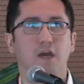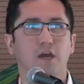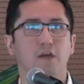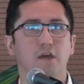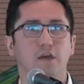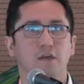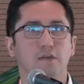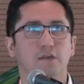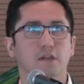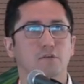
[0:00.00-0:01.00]

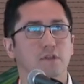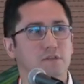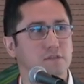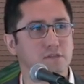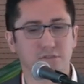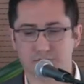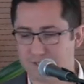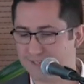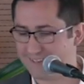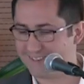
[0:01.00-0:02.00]
I calculated this,
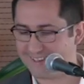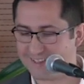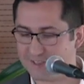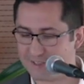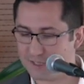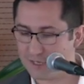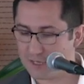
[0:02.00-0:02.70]
and